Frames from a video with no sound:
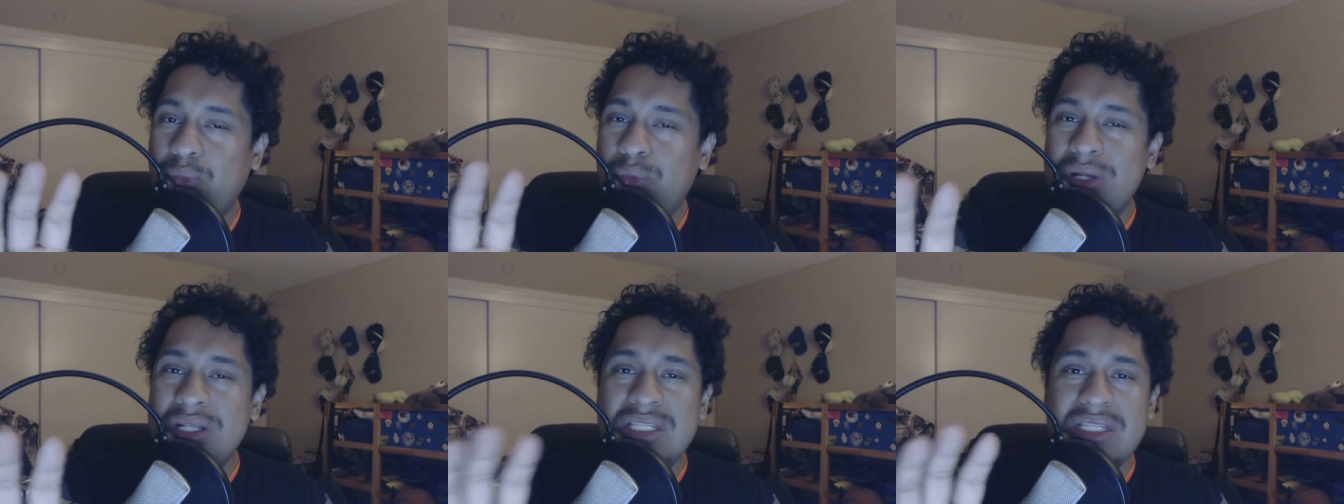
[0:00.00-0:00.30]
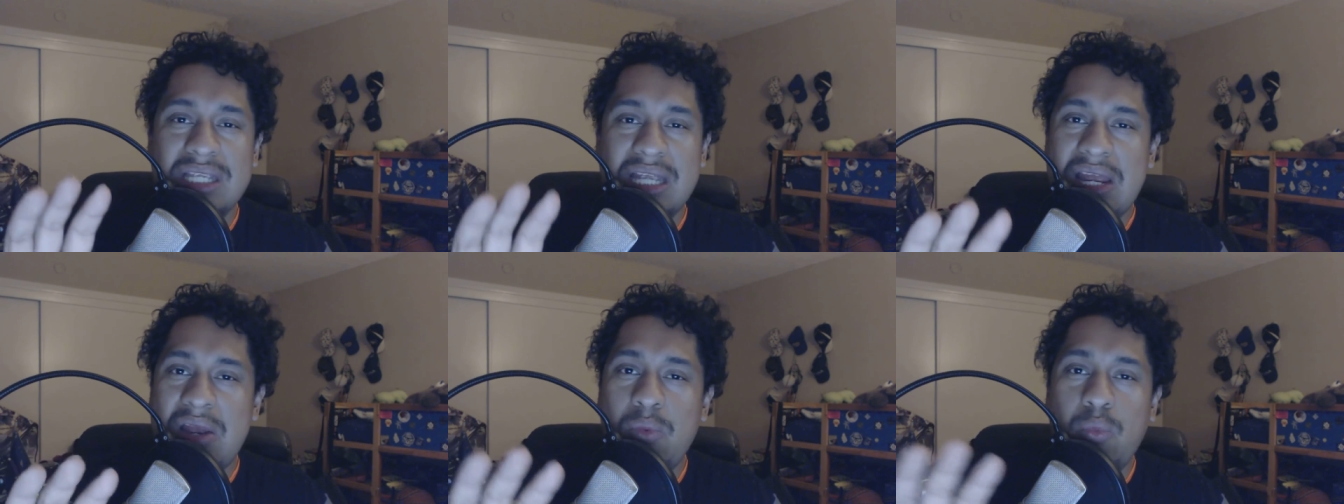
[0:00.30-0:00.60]
And
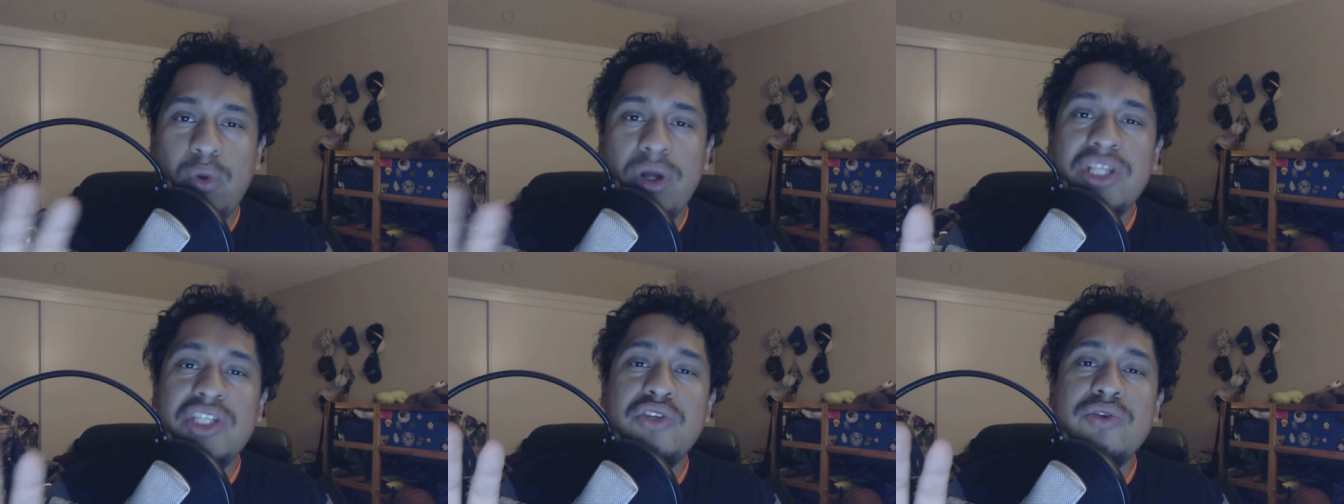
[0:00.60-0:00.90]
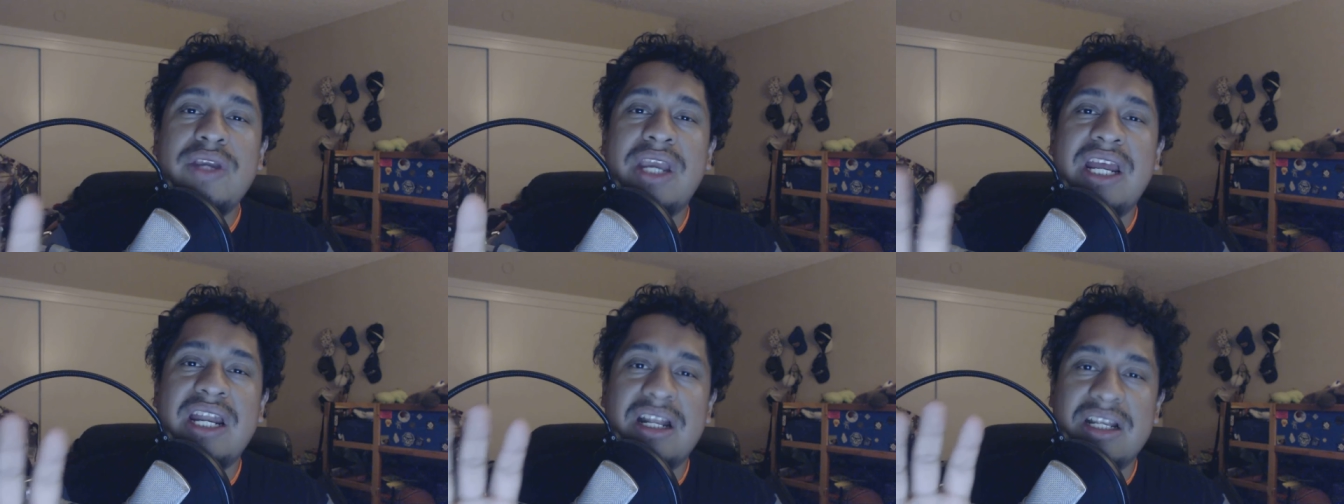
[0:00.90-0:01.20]
once and
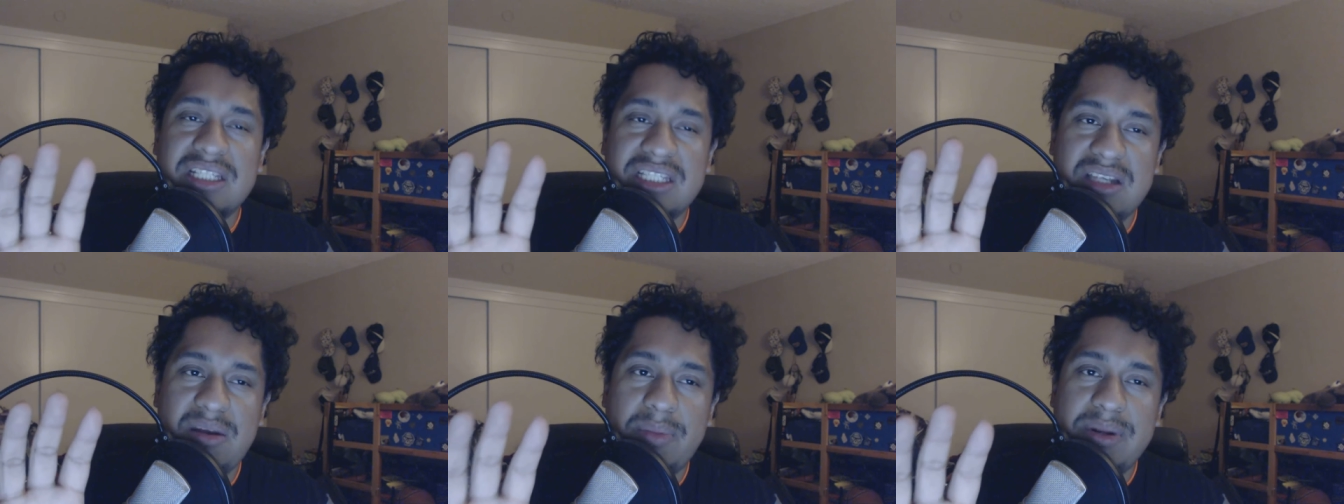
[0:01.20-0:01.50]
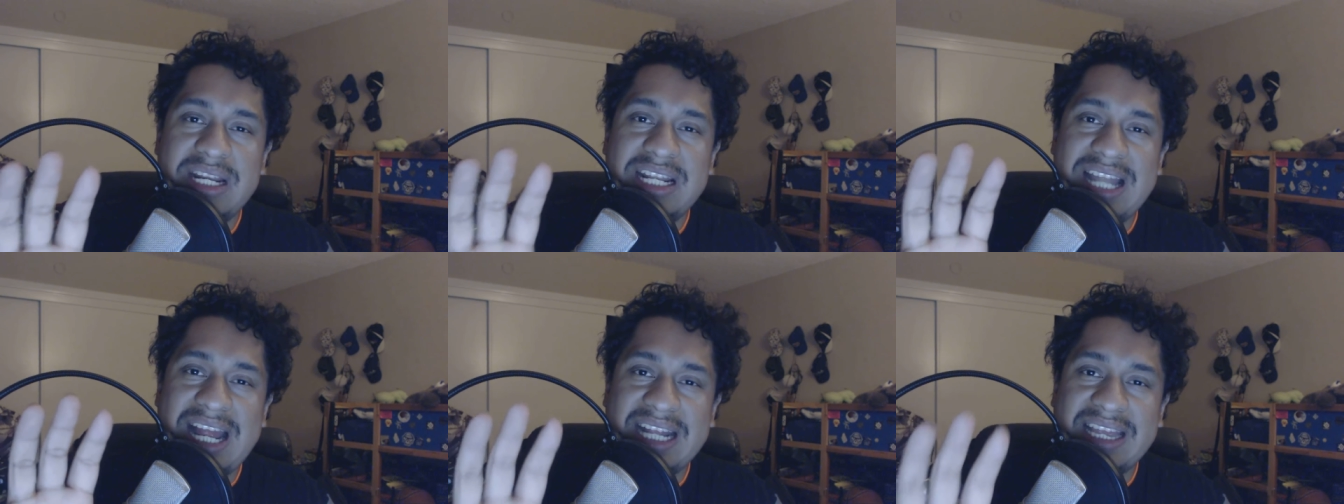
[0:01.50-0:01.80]
once you get
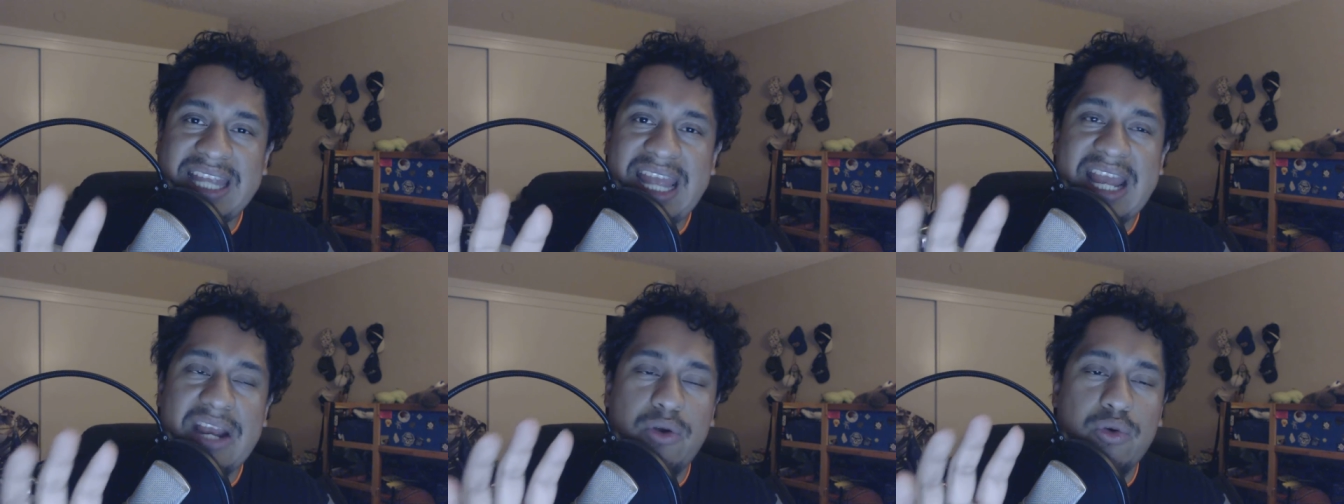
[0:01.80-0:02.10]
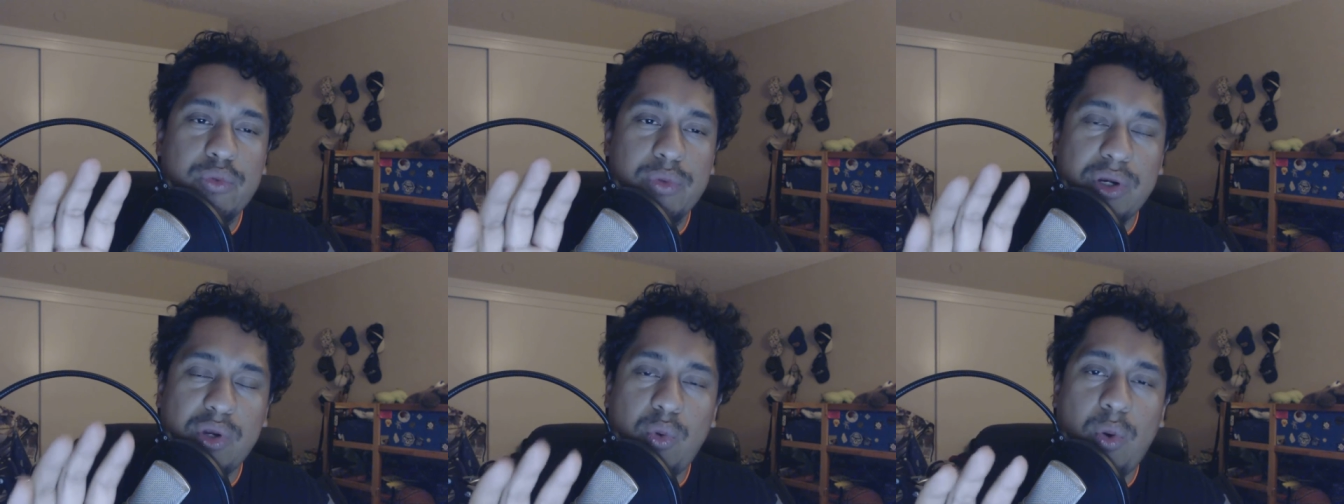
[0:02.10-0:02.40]
somebody like
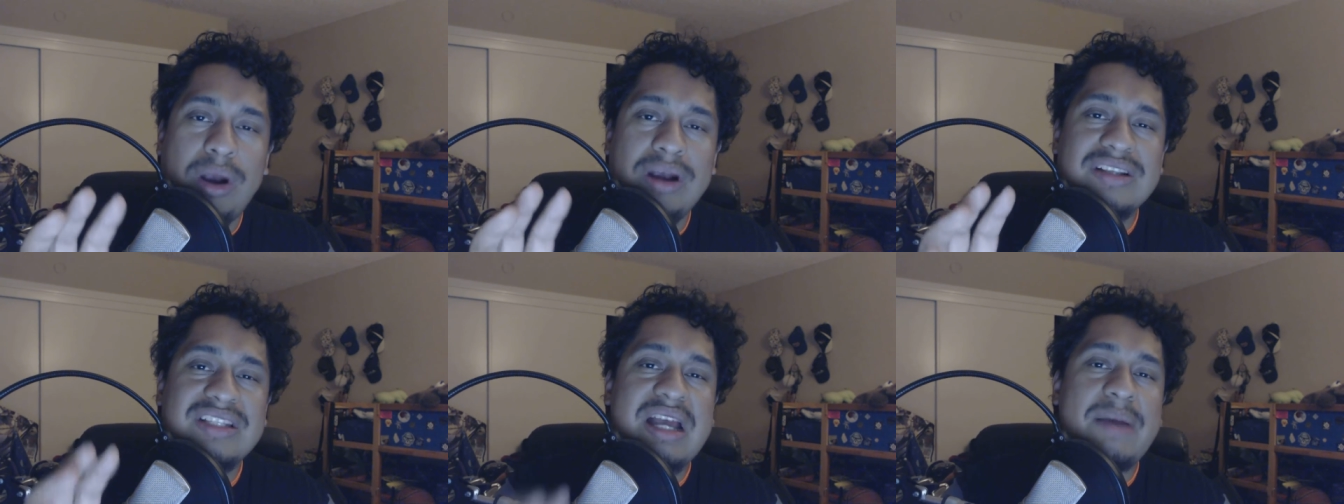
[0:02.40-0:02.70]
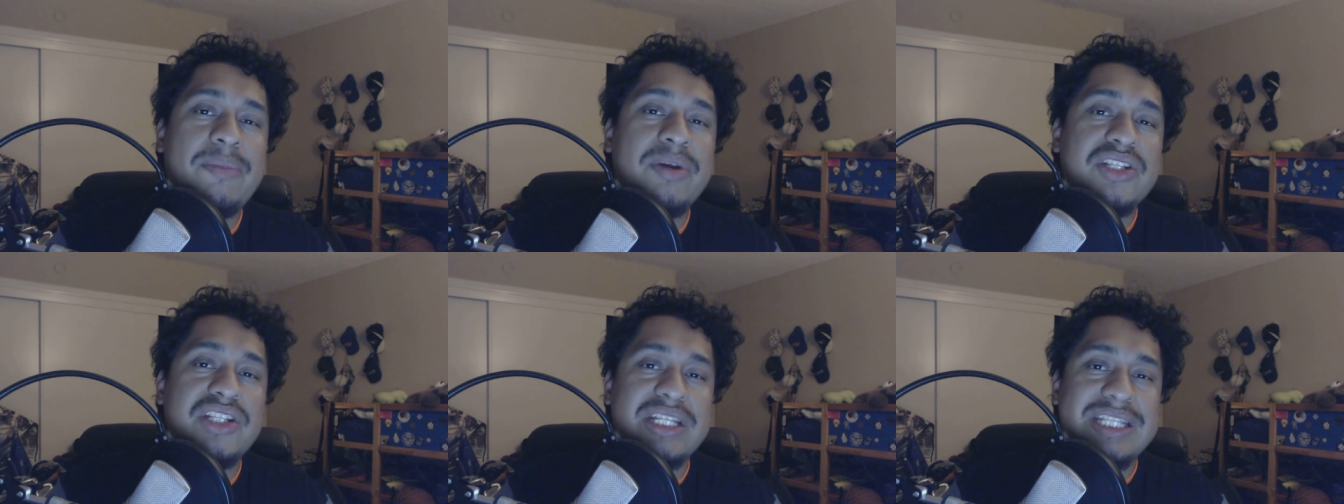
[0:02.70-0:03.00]
that who requires
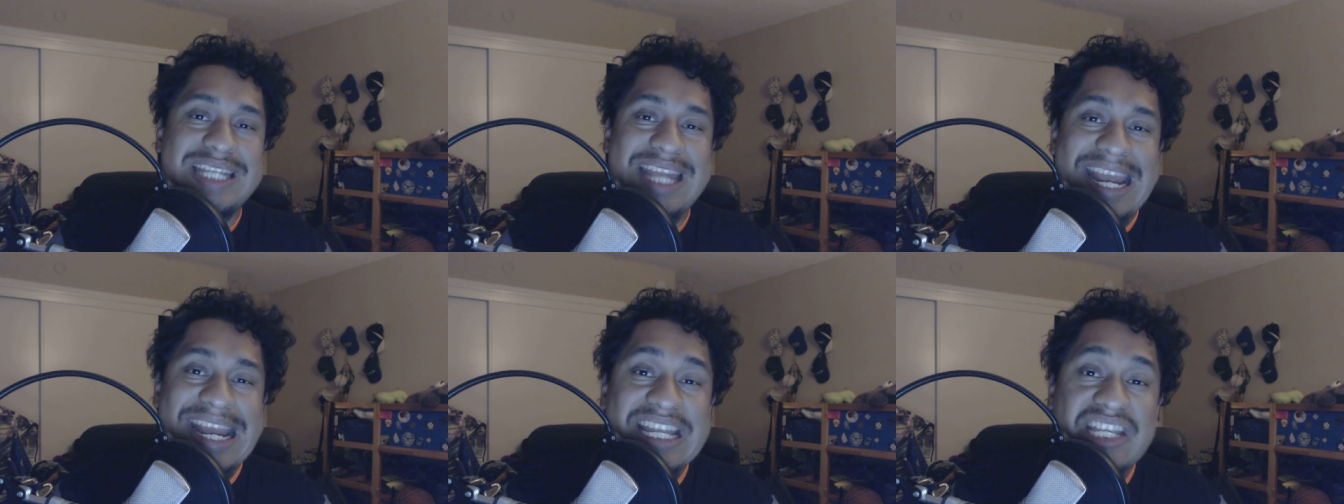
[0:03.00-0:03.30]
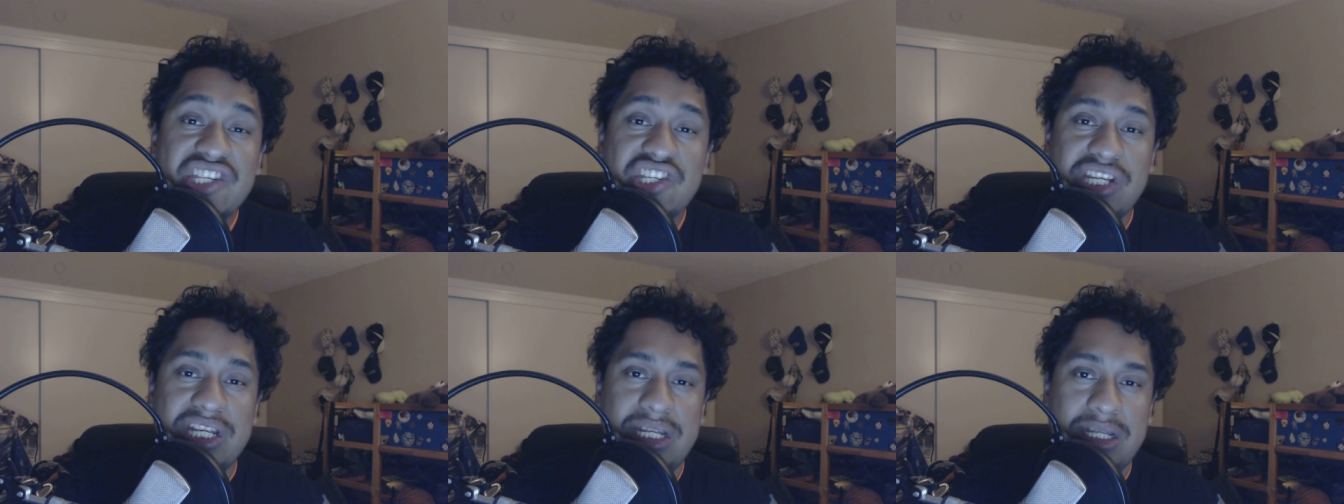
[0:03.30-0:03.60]
that much
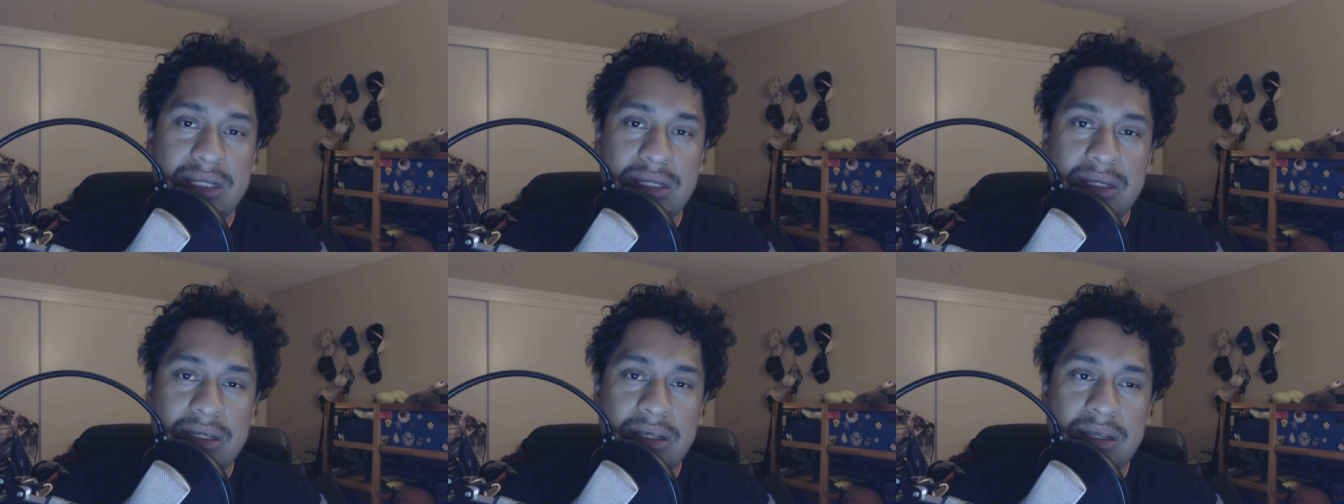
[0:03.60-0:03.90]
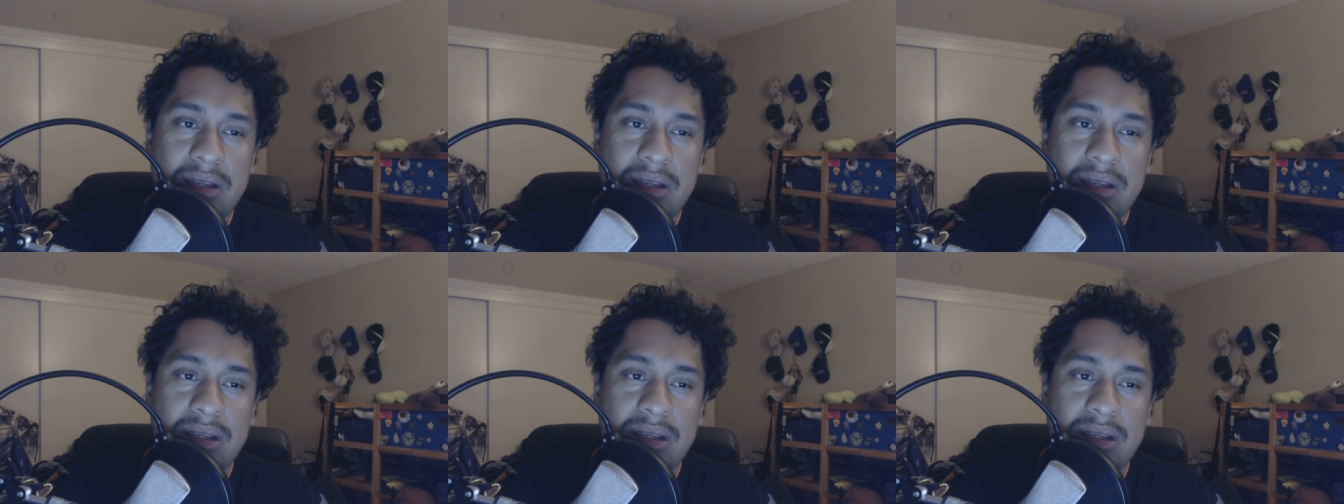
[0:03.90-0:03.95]
attention,